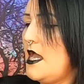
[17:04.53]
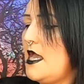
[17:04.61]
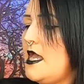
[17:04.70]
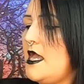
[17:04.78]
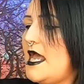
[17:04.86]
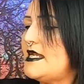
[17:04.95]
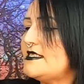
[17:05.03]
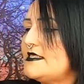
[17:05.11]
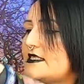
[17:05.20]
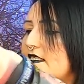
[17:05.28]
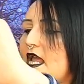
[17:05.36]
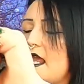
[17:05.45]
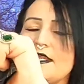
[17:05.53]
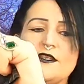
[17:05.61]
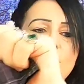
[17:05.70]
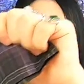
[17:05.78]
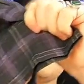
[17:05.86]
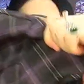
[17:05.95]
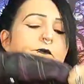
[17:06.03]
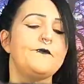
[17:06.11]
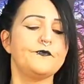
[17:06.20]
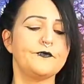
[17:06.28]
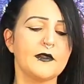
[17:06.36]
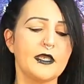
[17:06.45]
And it's this kind of
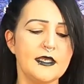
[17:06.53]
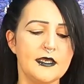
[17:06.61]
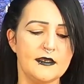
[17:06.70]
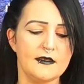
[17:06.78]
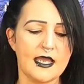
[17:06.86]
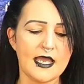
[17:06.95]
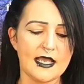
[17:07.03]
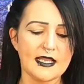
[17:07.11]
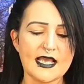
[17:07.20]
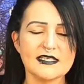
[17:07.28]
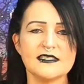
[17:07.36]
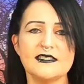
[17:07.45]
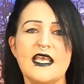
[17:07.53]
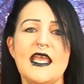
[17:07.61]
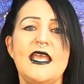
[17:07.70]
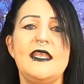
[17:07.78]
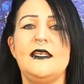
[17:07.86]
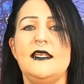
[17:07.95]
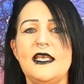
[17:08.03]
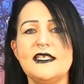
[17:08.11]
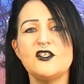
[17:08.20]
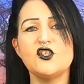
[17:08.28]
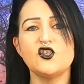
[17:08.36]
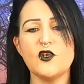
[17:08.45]
elastane.
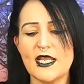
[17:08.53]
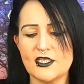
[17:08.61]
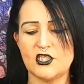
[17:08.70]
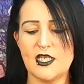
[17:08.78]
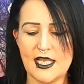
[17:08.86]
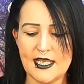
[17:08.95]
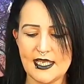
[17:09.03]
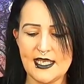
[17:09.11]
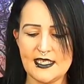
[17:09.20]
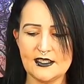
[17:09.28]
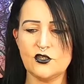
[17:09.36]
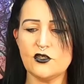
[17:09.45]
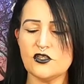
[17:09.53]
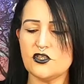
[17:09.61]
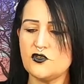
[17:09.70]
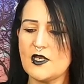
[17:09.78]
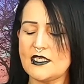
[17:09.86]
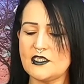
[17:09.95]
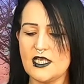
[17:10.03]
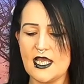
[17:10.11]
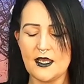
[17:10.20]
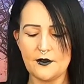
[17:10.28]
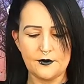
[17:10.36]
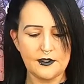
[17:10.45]
It's stretchy. It does stretch
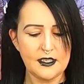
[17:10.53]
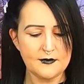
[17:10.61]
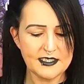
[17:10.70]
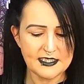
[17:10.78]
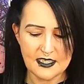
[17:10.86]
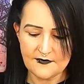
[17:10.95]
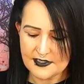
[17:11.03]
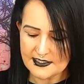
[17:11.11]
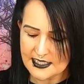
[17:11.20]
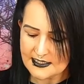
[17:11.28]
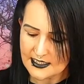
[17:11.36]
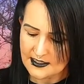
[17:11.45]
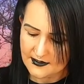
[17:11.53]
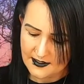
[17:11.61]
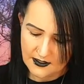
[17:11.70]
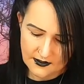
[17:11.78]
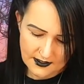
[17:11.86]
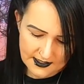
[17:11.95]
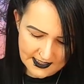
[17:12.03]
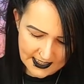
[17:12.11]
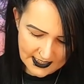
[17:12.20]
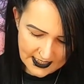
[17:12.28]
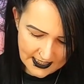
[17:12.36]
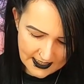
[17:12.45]
out. Let me see if it says anything on the
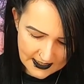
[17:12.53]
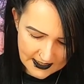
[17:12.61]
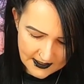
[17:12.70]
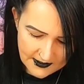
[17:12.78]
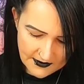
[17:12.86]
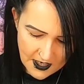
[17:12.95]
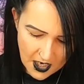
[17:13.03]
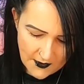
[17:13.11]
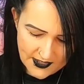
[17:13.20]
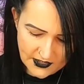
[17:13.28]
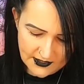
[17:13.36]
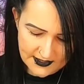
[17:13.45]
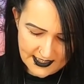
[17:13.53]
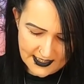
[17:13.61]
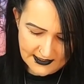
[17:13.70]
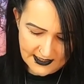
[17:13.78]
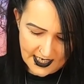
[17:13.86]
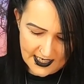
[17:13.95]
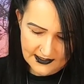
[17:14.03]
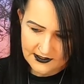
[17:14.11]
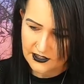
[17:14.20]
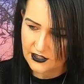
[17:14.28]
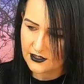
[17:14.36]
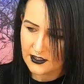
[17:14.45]
ticket. No, it just says
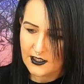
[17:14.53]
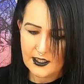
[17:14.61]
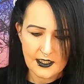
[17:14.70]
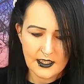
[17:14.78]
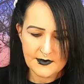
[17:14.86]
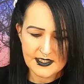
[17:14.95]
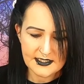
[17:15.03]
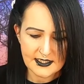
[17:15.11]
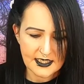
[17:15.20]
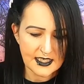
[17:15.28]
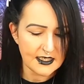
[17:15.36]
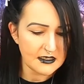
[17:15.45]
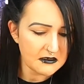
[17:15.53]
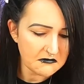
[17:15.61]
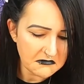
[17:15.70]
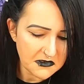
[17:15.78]
tartan. Let me see.